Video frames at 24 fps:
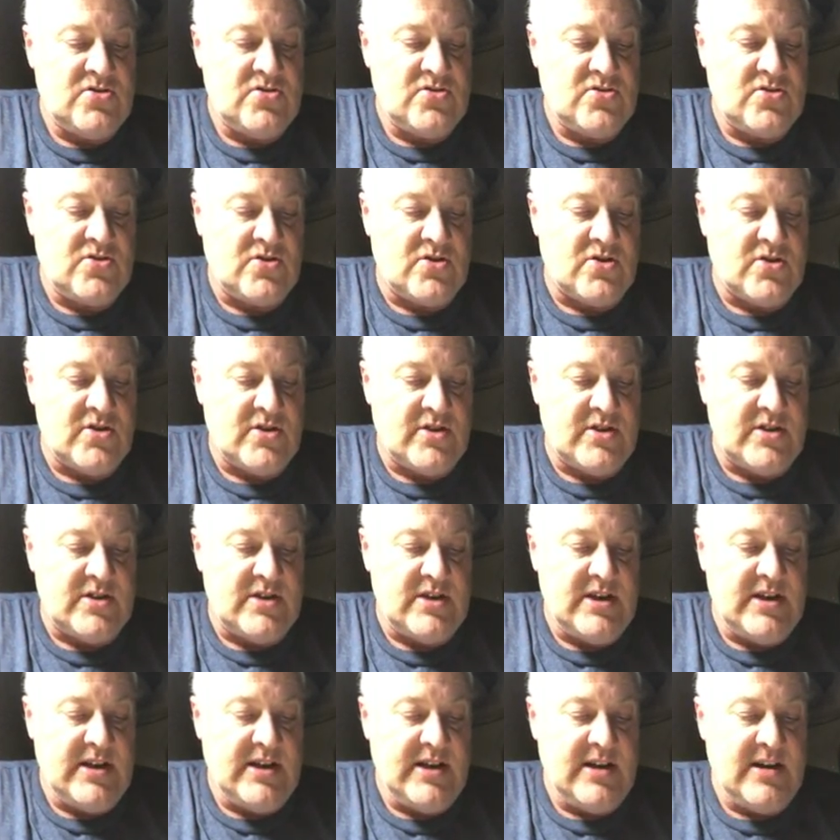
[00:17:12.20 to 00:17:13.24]
Good
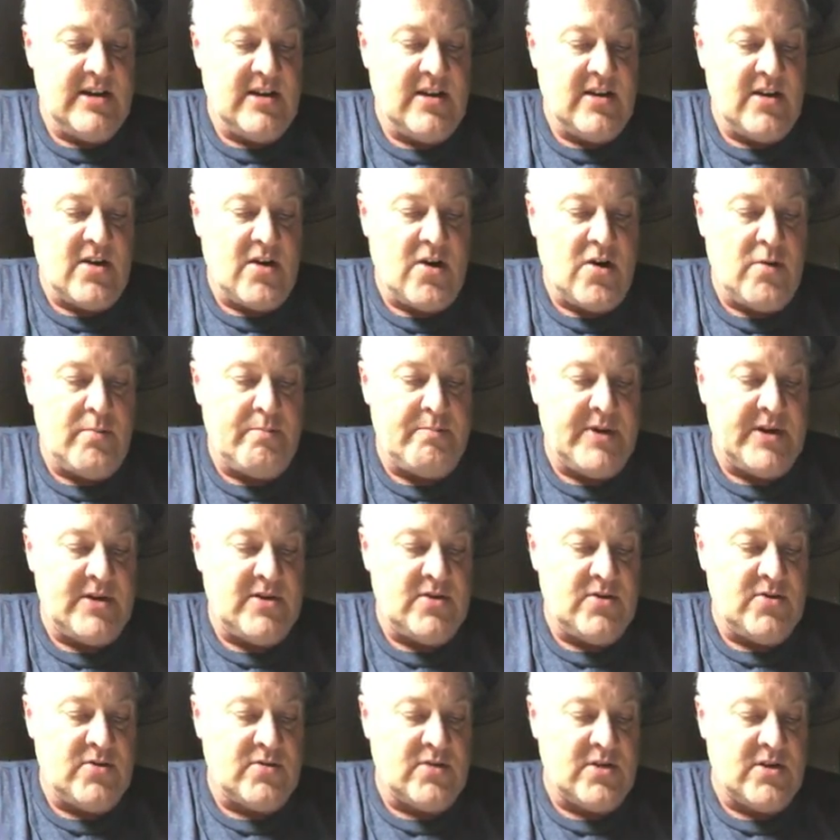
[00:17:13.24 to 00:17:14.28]
deal. Hope you
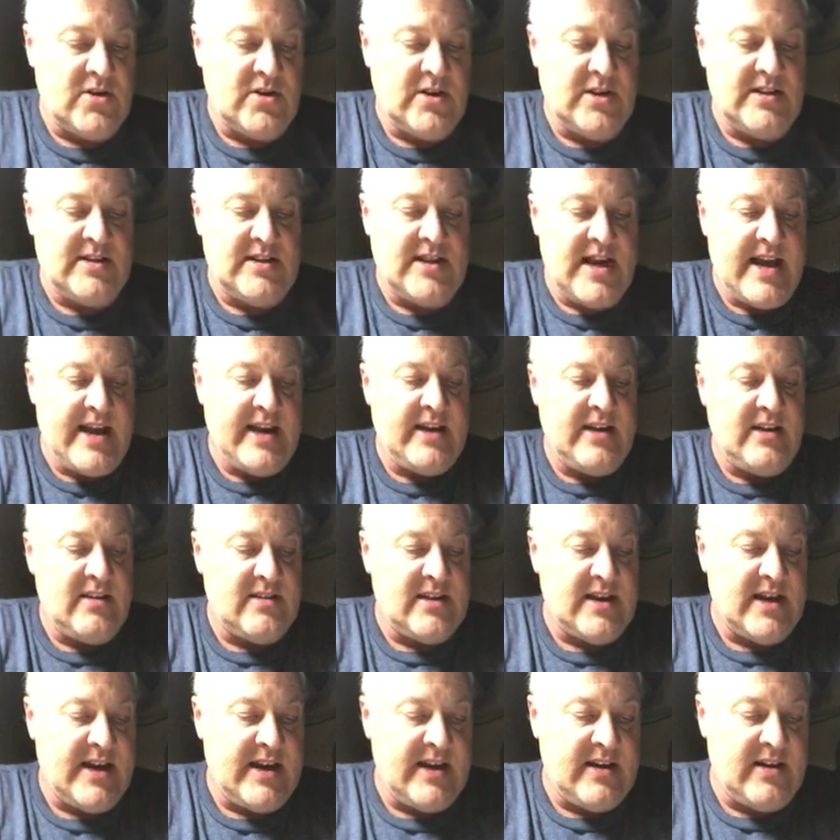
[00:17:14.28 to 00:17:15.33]
do good. Thank you.
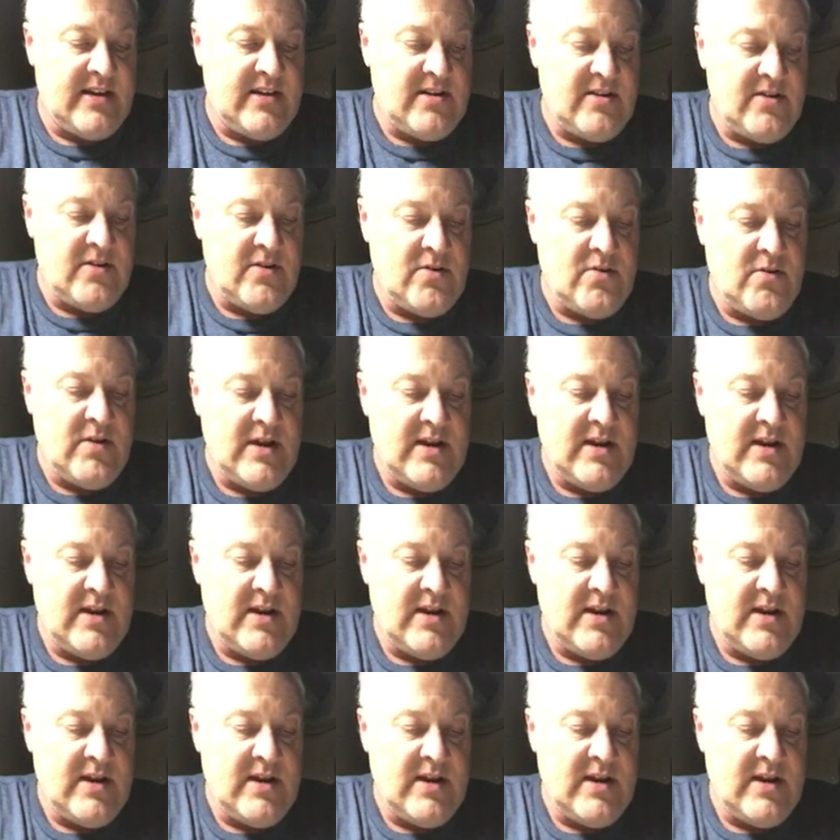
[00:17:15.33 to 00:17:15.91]
Thank you.